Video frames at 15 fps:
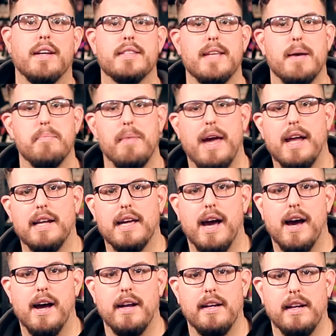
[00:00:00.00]
except
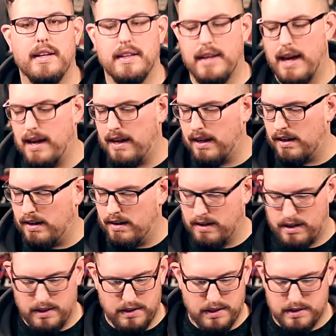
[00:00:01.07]
Mankind and Kane
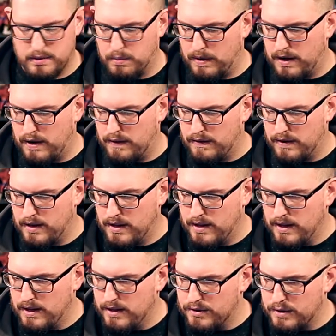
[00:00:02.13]
in this wave.
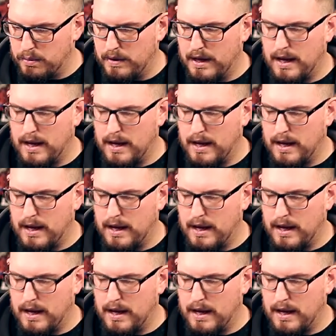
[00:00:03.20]
So we